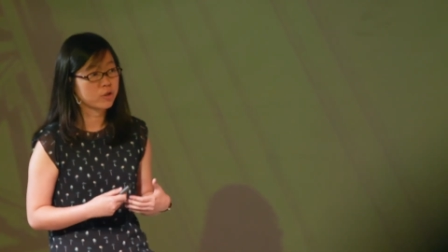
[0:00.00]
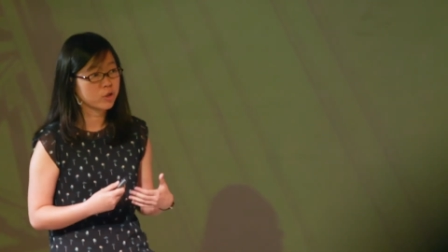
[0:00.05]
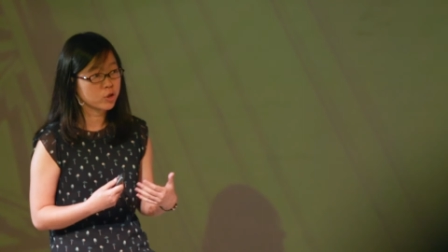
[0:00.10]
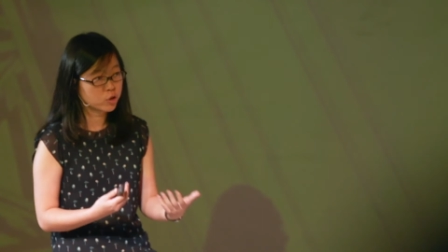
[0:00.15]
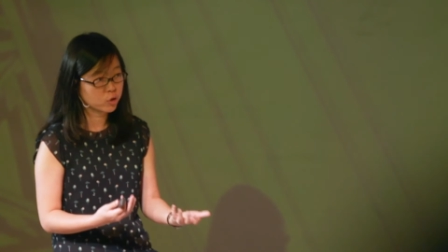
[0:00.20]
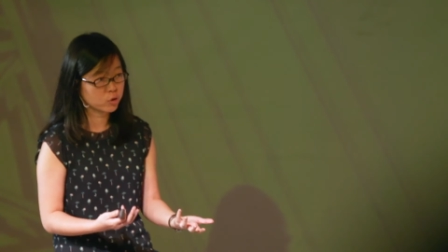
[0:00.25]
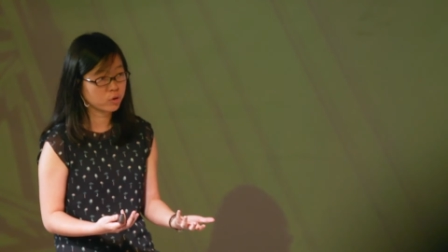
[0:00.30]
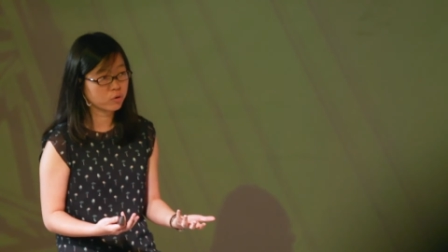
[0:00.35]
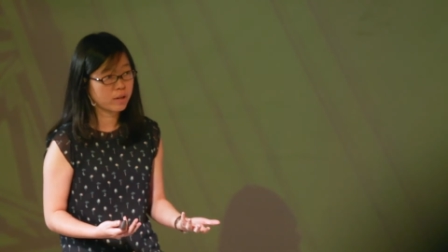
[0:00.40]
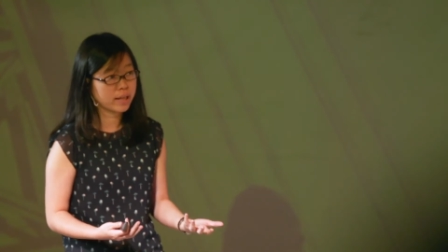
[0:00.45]
for you
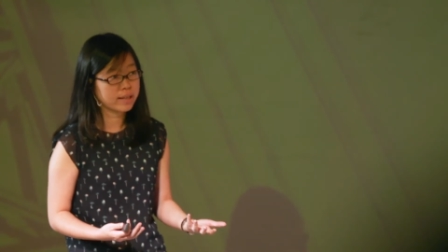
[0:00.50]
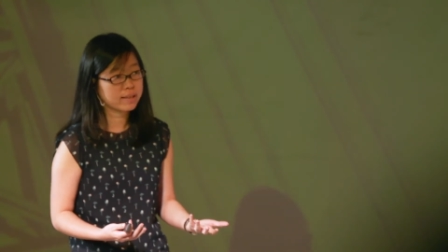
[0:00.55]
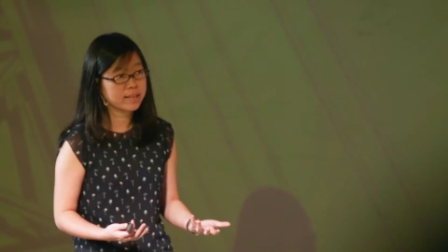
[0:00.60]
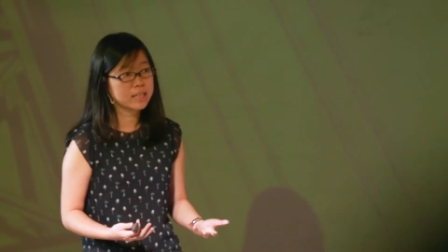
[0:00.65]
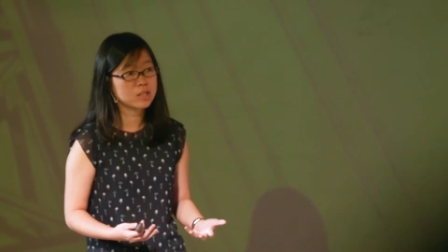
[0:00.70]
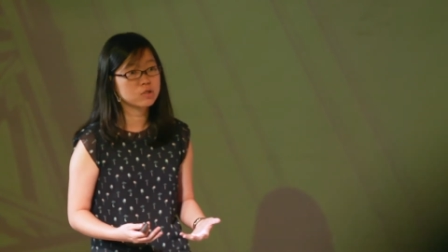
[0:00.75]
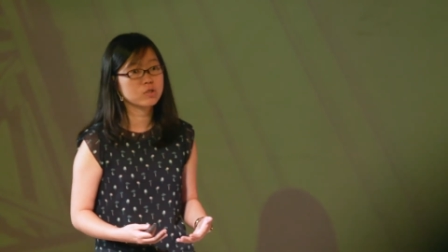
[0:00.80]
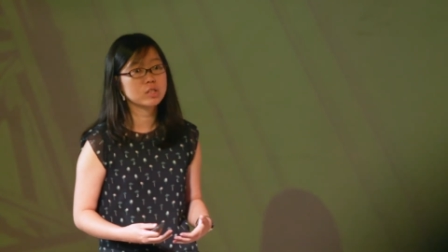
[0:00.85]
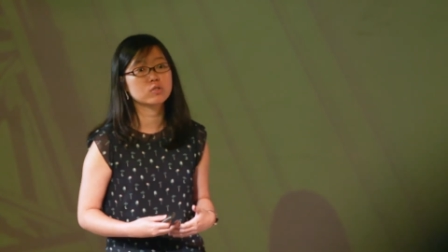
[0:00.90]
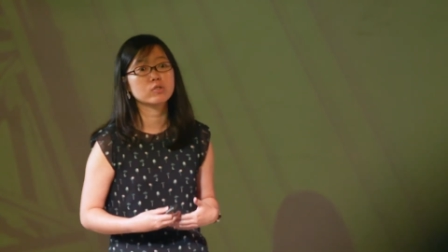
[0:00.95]
to do the right
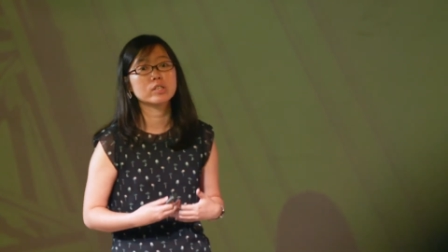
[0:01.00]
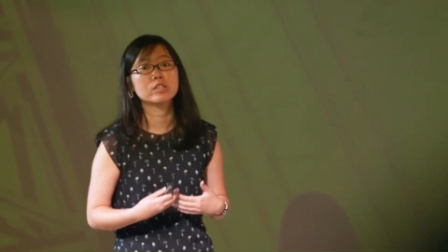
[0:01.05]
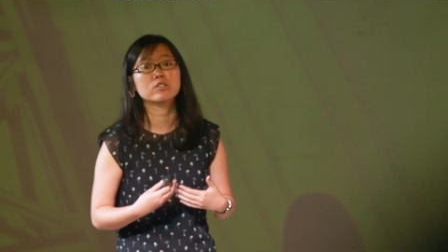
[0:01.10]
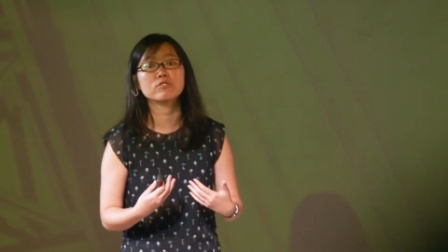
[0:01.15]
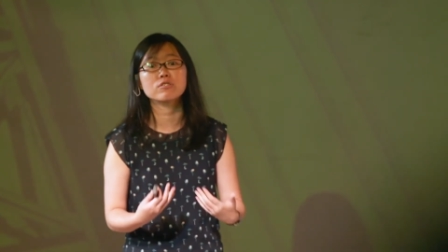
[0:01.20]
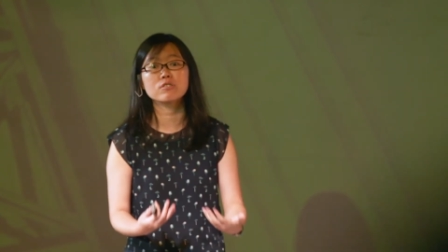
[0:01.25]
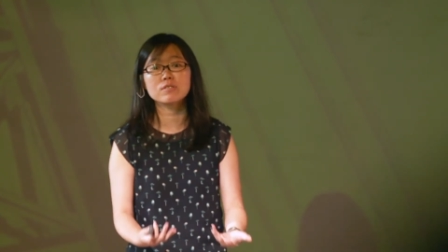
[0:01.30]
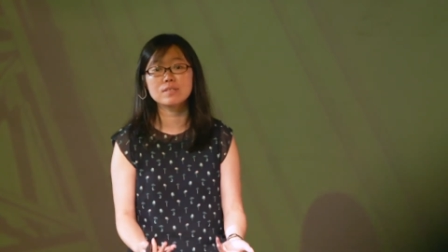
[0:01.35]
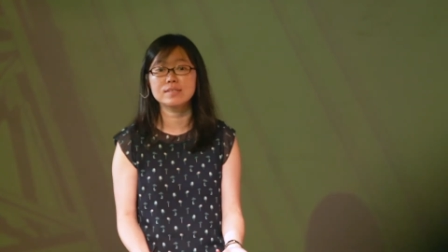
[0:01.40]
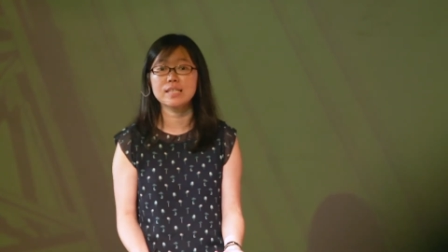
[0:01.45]
thing, you need to
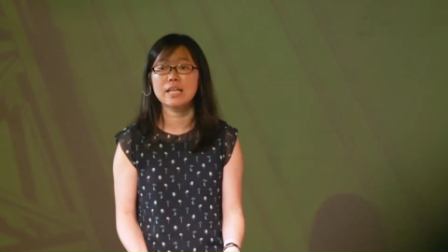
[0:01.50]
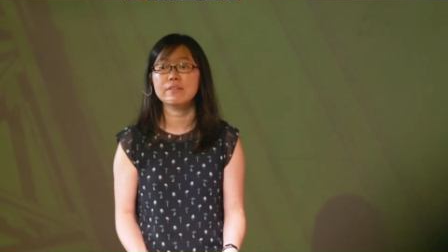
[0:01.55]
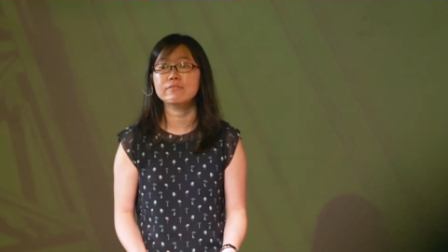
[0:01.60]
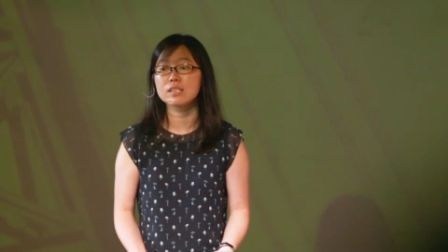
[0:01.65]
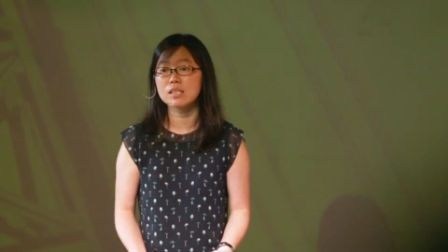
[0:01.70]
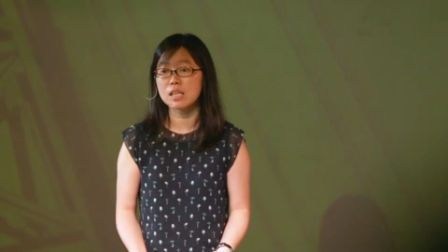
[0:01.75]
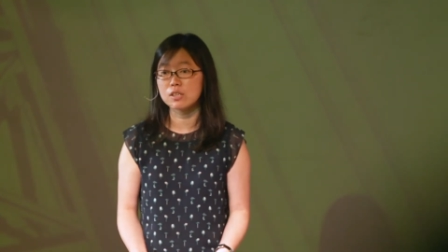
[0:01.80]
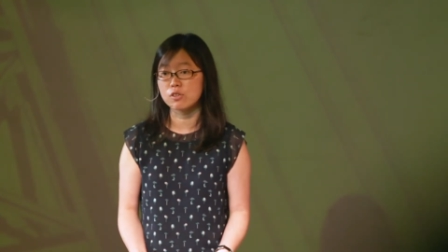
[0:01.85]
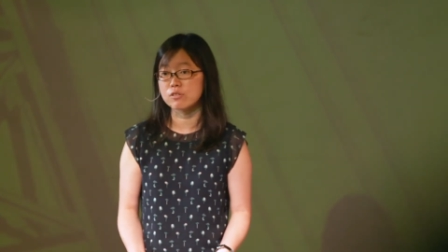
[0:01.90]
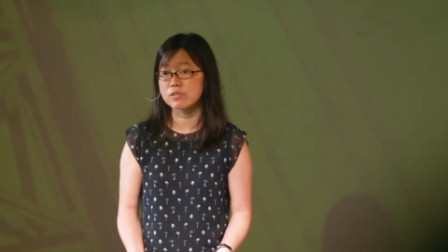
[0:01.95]
introduce a
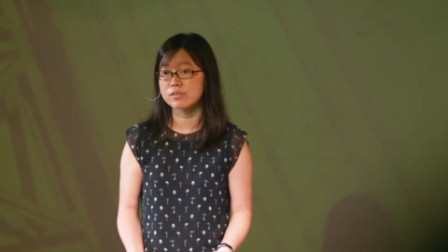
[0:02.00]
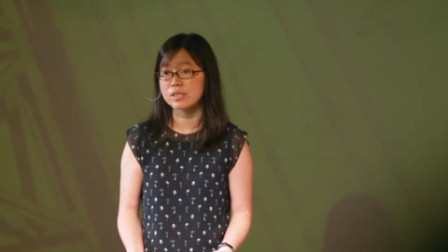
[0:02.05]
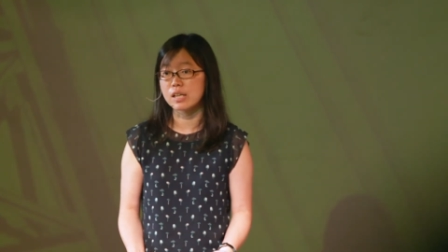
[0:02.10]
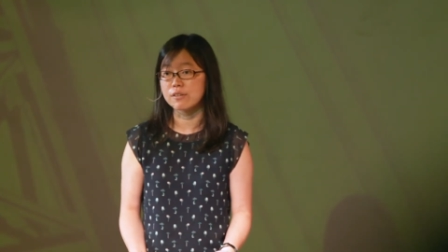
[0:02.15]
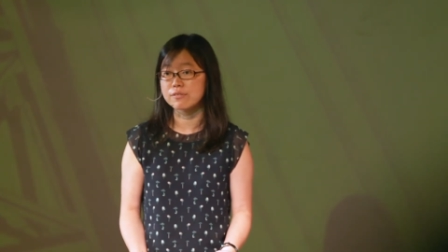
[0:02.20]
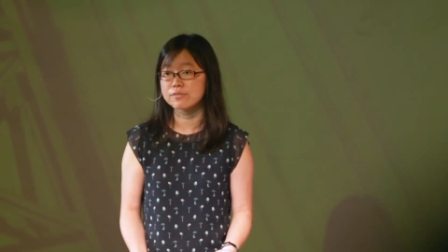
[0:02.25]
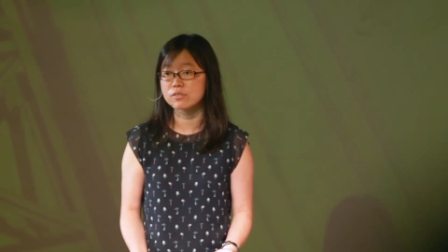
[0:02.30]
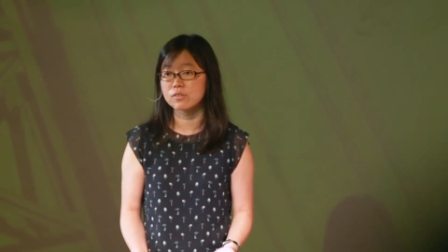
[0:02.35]
safety net yourself.